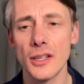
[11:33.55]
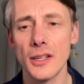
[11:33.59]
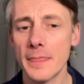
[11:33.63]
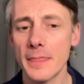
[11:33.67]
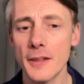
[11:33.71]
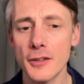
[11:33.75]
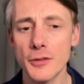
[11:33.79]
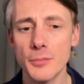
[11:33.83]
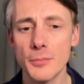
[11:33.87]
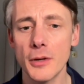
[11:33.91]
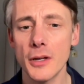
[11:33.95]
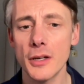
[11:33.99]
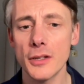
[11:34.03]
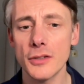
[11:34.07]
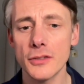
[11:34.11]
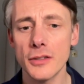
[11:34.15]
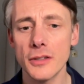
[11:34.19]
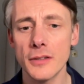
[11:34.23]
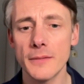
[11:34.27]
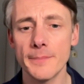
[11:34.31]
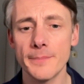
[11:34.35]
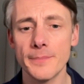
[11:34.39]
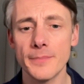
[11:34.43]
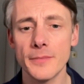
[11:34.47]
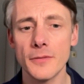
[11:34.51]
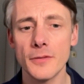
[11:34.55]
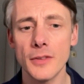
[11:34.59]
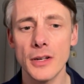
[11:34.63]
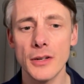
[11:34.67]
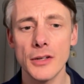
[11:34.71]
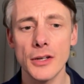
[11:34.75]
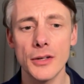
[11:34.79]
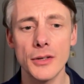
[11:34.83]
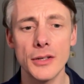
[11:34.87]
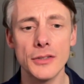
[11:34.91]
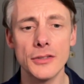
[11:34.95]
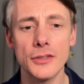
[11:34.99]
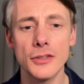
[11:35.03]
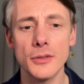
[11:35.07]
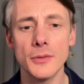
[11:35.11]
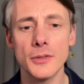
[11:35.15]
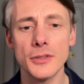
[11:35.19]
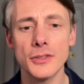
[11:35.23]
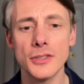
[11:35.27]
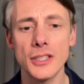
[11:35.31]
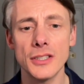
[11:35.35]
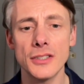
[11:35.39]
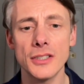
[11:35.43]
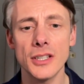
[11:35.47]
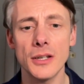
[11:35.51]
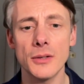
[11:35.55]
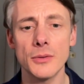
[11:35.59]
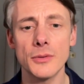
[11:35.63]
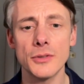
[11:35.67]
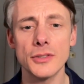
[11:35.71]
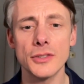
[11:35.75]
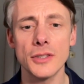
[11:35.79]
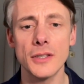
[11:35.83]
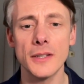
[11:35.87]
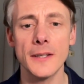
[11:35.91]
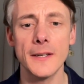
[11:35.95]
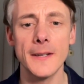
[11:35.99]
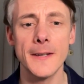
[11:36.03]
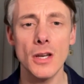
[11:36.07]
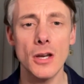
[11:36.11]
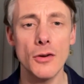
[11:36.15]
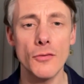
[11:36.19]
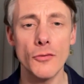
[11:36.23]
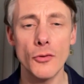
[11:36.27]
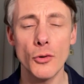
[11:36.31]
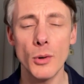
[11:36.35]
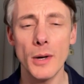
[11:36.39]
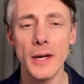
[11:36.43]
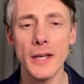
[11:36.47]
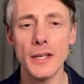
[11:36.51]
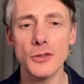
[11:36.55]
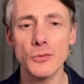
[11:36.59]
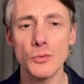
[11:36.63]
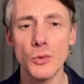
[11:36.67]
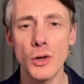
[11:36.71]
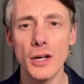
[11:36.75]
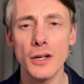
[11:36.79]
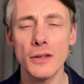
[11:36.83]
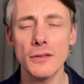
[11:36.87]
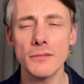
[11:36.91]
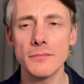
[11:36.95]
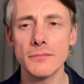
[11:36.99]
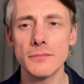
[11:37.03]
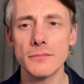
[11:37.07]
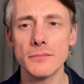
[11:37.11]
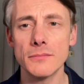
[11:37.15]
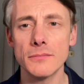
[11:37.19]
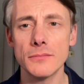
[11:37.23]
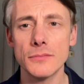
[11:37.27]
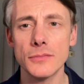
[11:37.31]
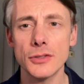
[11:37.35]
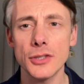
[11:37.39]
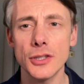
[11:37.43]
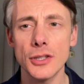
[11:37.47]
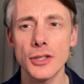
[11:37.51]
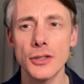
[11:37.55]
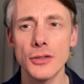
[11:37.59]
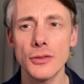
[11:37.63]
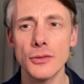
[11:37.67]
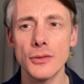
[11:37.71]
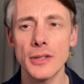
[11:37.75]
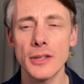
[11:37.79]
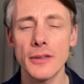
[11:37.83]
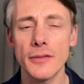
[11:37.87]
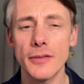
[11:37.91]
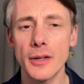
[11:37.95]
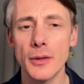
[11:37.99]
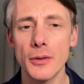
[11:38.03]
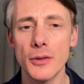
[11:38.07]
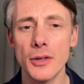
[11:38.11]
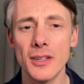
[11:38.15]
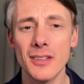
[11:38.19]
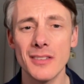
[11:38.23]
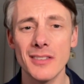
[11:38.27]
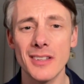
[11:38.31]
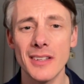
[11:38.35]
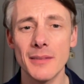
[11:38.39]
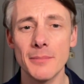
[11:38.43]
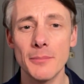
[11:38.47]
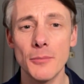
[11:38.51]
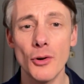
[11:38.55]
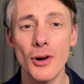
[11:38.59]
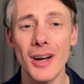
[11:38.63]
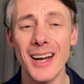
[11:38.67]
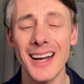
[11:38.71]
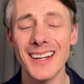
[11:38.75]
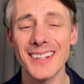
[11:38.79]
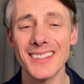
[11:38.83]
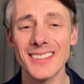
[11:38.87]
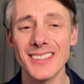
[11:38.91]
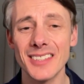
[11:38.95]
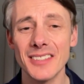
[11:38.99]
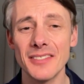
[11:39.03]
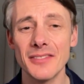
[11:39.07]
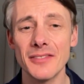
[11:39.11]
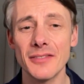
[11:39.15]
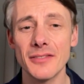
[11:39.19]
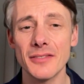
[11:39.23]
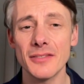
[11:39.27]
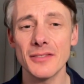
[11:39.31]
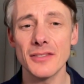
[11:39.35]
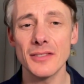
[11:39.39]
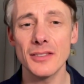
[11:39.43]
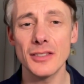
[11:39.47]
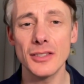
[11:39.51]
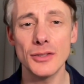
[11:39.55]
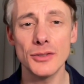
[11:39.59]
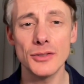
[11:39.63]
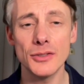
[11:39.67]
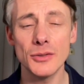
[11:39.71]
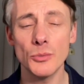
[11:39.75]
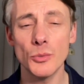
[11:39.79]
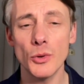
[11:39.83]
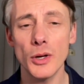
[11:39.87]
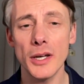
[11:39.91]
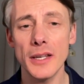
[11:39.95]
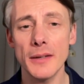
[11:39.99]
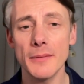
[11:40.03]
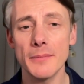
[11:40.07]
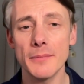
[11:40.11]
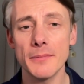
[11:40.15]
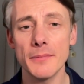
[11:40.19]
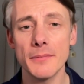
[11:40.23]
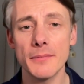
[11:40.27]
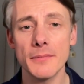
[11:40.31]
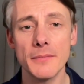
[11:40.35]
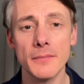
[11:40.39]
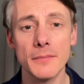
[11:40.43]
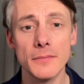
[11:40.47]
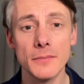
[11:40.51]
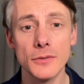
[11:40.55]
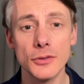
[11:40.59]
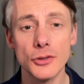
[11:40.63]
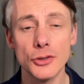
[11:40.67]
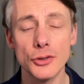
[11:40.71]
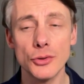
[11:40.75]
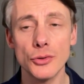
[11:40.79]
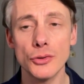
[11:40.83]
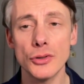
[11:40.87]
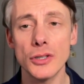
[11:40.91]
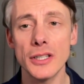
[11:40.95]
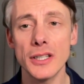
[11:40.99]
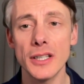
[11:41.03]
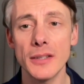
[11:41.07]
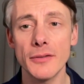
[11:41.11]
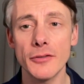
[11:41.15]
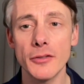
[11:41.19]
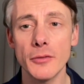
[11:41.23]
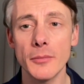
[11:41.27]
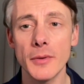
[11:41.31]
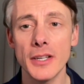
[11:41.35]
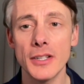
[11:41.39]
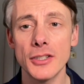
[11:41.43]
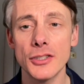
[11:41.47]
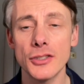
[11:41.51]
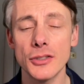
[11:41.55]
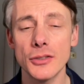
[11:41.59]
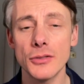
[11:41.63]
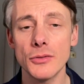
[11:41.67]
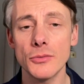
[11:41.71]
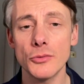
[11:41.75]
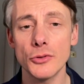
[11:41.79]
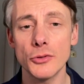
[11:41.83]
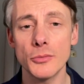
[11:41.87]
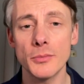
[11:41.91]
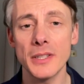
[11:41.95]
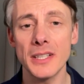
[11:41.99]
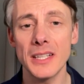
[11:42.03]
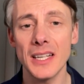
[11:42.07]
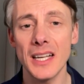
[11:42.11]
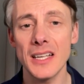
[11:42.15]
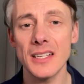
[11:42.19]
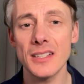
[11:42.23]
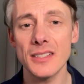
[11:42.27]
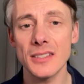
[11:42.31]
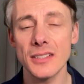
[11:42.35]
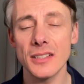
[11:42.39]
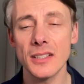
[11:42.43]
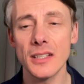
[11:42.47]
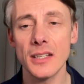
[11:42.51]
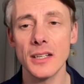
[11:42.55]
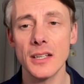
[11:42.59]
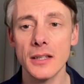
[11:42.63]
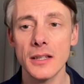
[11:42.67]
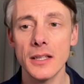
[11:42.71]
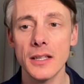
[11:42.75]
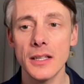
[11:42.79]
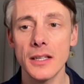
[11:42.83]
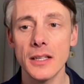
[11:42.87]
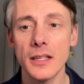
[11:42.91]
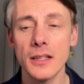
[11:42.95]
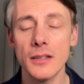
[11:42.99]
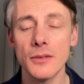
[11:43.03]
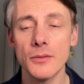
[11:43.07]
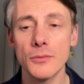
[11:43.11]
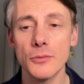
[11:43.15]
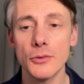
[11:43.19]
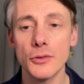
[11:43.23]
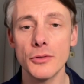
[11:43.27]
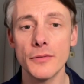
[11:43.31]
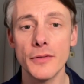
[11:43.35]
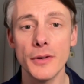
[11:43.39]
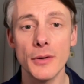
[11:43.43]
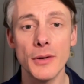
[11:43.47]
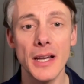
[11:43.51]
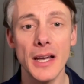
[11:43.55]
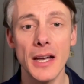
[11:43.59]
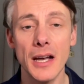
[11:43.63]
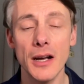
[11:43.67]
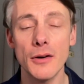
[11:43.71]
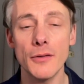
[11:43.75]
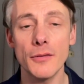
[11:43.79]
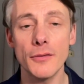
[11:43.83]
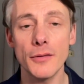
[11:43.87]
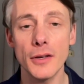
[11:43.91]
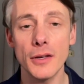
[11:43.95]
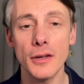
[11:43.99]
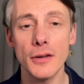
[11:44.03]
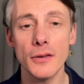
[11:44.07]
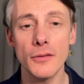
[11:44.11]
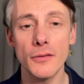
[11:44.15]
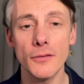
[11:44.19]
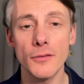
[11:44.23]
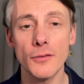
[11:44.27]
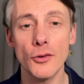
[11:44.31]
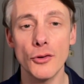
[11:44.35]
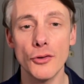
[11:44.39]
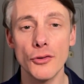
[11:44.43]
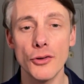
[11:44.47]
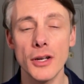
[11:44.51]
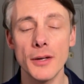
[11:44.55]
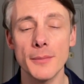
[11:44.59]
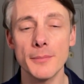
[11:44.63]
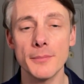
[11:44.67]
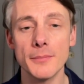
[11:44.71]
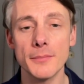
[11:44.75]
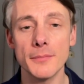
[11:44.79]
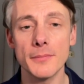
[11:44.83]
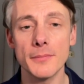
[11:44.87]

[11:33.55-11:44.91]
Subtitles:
This person, without going into too much detail, was overweight as well. So if they were more active, losing weight, surely the inflammation would be less. They would feel healthier for it.